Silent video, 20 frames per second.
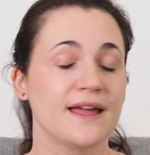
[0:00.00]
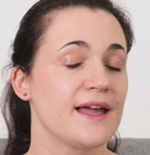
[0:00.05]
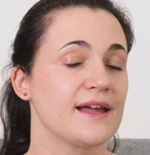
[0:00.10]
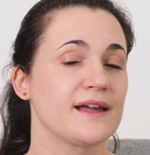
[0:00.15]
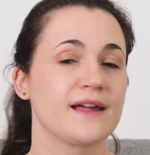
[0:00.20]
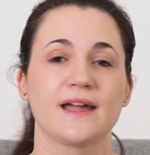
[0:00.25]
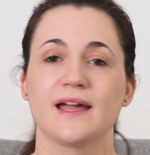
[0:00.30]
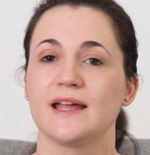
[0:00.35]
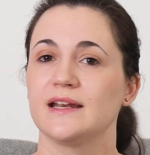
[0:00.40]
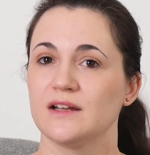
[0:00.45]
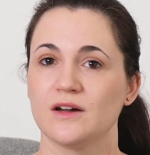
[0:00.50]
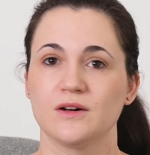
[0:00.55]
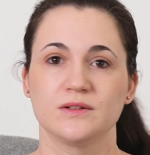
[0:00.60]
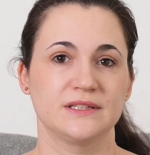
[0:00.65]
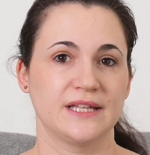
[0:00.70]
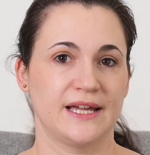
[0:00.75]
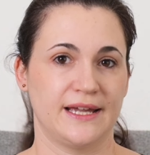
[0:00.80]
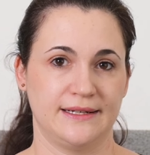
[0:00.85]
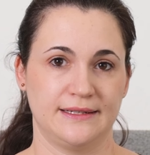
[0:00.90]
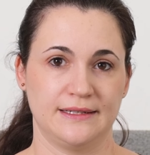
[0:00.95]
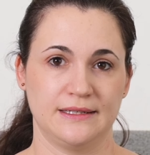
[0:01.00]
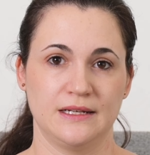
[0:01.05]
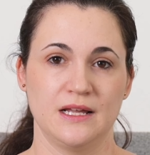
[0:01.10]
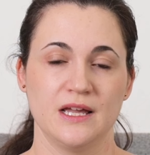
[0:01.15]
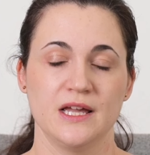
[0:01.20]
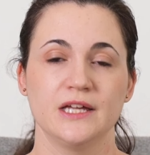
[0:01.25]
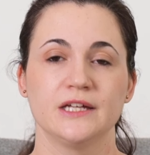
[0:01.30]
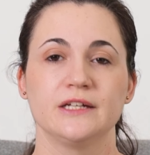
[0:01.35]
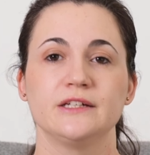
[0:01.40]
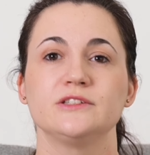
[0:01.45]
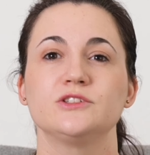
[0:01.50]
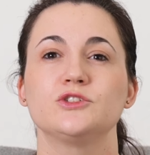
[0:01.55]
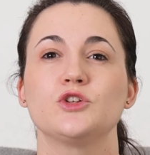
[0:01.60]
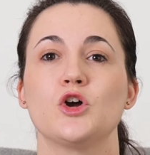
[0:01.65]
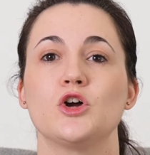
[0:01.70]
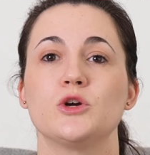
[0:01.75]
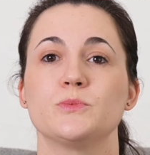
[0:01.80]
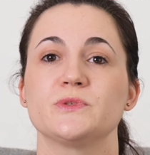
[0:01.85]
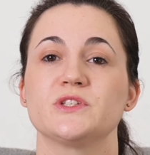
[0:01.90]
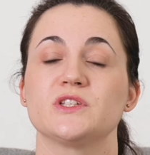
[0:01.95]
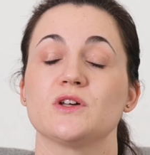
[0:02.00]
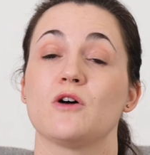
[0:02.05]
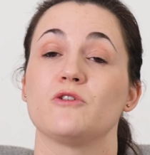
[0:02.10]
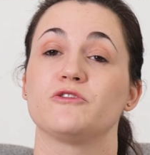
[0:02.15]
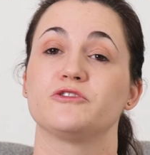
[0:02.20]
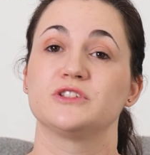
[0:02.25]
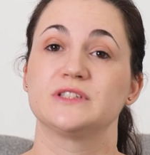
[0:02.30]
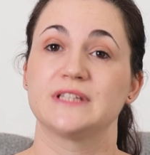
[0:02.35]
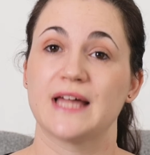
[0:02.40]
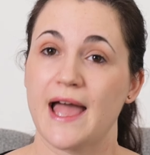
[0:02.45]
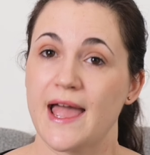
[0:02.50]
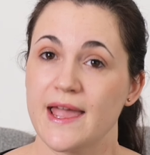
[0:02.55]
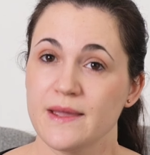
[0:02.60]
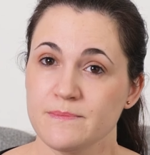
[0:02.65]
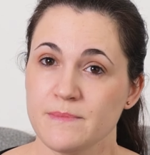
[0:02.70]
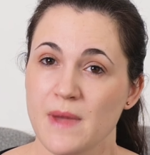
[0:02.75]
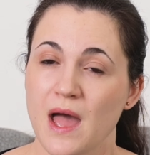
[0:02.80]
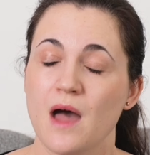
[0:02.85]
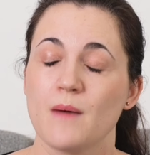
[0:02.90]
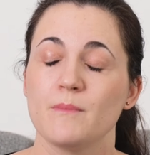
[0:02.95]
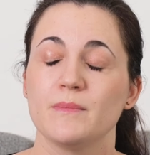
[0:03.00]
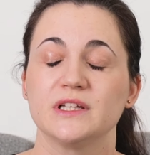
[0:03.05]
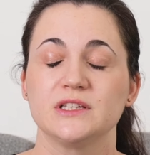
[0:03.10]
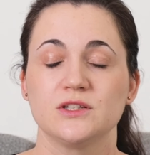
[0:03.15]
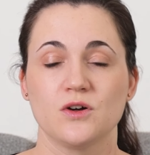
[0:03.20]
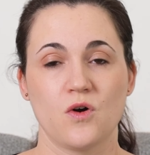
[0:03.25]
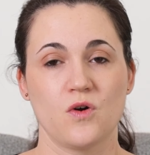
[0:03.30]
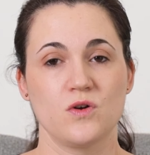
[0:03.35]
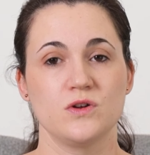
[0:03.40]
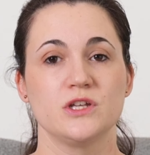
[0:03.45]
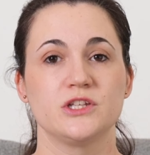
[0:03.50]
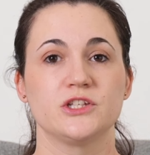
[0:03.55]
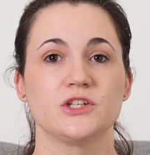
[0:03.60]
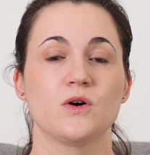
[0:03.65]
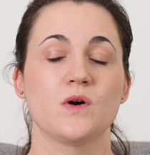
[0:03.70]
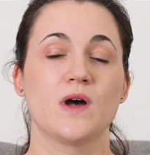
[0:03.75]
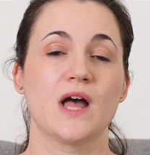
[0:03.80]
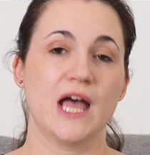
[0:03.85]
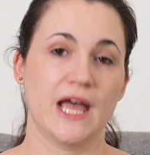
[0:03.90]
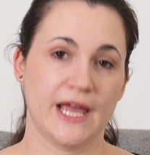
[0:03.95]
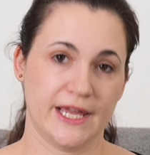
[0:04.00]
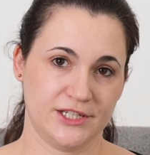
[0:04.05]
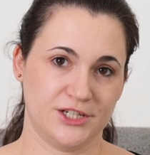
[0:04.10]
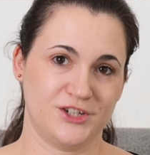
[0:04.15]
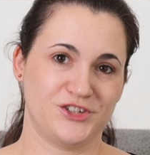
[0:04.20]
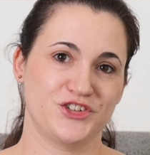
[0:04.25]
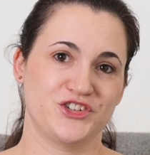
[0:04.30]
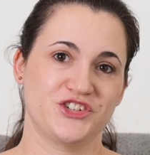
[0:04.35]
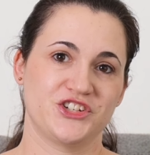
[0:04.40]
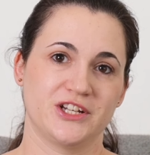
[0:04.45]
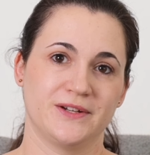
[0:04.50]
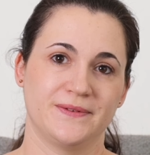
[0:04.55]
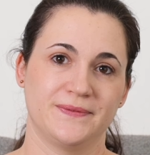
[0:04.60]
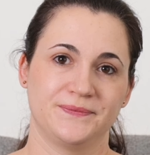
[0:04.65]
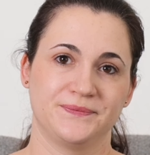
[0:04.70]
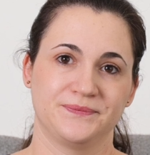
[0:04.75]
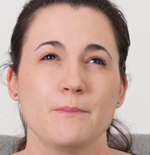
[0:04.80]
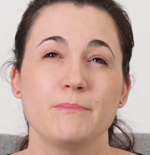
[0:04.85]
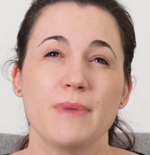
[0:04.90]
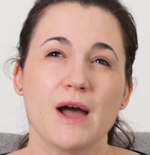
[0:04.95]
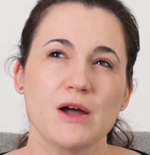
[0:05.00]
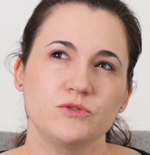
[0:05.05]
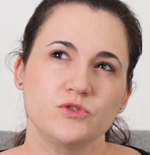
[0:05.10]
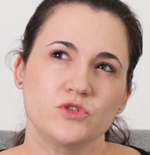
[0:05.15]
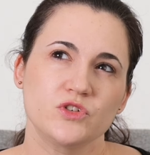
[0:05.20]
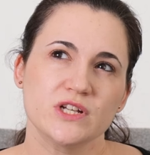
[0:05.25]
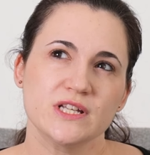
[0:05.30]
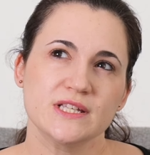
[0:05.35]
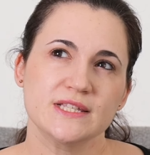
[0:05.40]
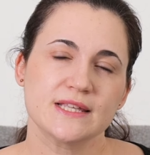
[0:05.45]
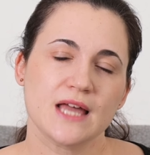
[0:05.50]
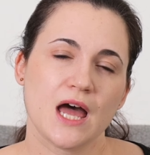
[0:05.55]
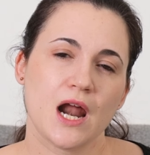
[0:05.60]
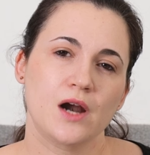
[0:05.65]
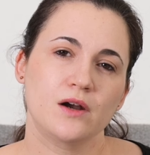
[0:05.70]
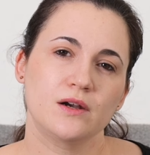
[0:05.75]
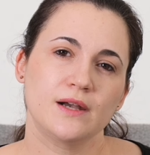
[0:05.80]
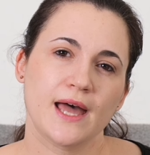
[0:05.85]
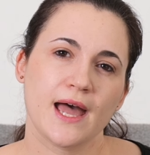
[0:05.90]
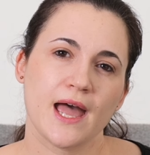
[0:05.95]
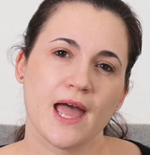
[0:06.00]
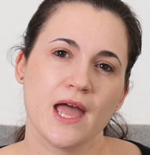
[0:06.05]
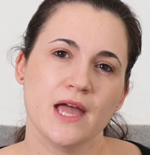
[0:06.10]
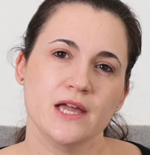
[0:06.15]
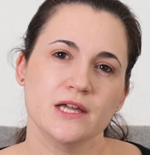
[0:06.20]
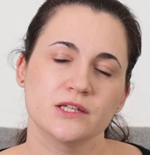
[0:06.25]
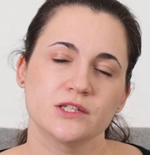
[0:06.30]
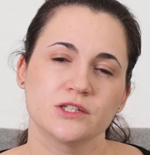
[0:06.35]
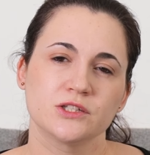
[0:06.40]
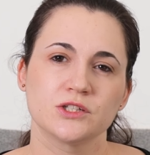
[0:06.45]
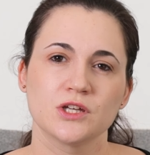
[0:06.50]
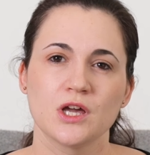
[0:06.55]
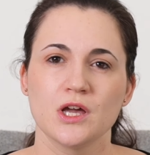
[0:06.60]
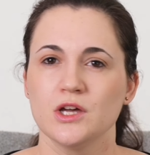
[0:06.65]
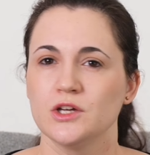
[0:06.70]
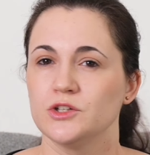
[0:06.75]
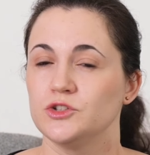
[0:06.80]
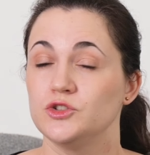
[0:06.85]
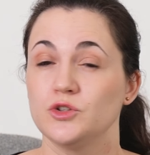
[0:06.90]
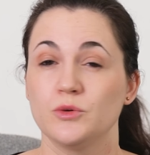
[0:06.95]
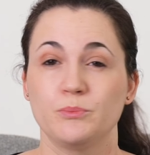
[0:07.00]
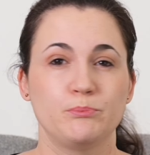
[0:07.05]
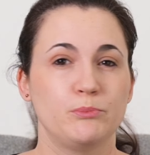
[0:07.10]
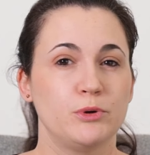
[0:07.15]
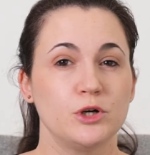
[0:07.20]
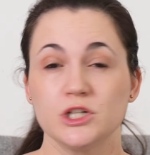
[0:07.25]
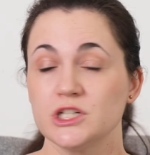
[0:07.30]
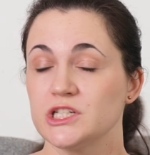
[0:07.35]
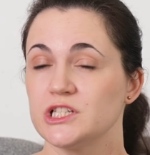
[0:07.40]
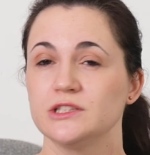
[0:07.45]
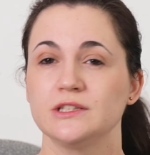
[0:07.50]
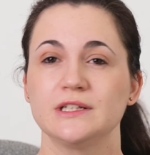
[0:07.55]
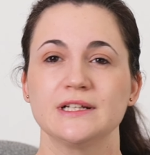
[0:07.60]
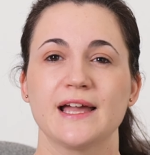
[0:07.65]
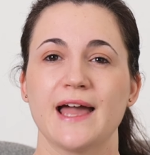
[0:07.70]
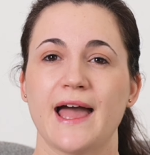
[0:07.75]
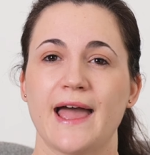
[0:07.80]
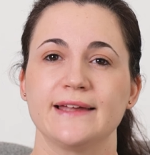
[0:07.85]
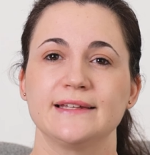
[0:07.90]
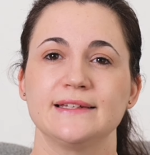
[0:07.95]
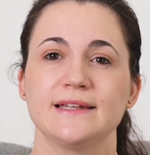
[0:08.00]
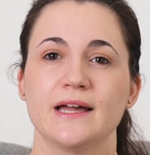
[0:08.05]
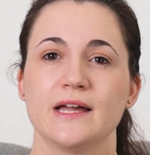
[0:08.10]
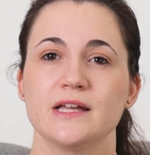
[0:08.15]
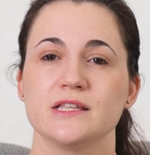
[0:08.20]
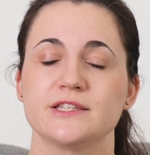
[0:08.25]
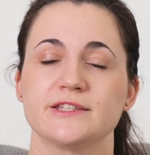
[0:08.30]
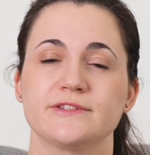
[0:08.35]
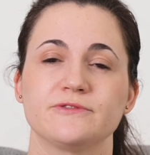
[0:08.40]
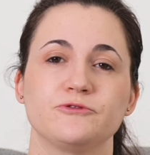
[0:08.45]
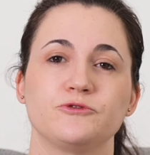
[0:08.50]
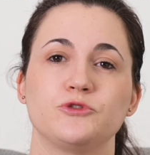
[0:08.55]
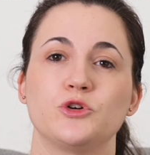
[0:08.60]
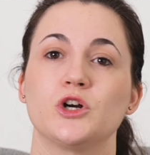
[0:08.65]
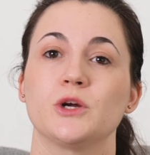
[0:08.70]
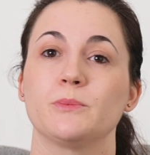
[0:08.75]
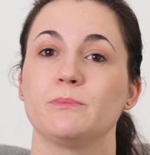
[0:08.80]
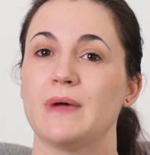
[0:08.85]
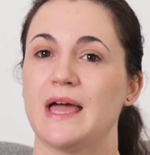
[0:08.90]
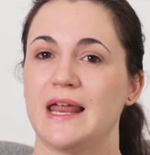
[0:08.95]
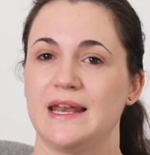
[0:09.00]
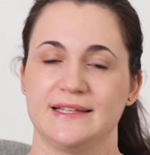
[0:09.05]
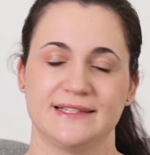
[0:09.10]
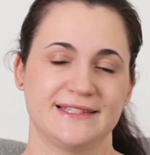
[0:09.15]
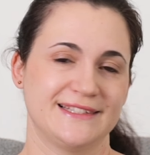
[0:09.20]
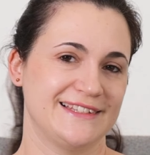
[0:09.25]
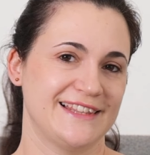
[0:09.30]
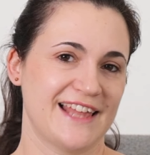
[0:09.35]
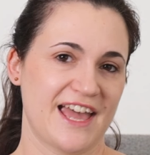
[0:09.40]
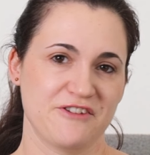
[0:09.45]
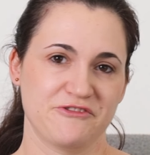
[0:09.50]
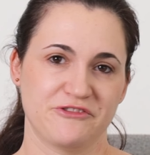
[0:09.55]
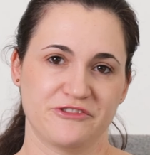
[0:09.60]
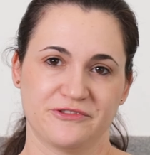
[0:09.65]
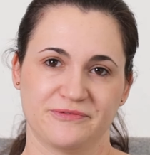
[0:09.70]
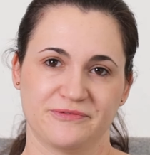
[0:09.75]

and cannot handle in terms of time, but also energy. Boundaries are like your personal guidelines for a balanced life.